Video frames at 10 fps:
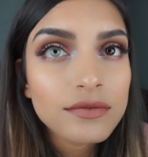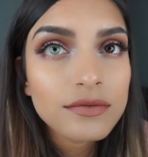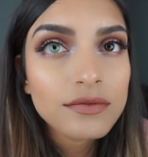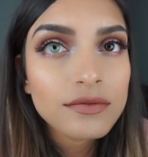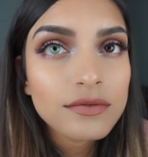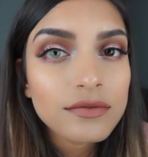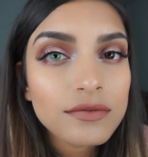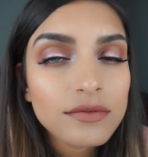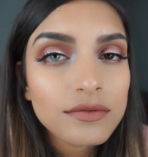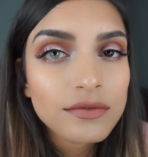This is
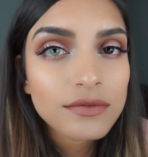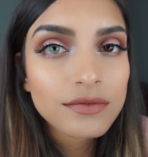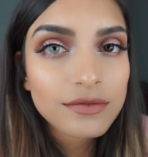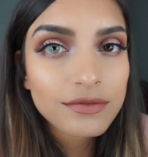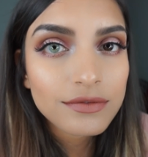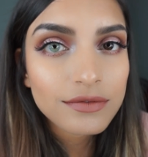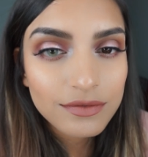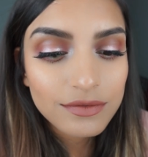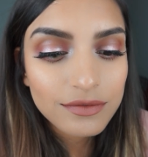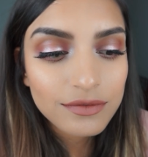like Adriana
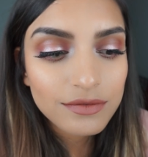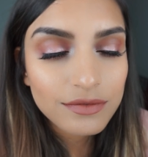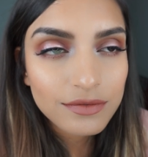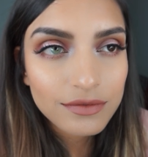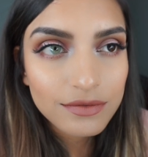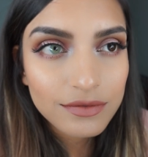Lima or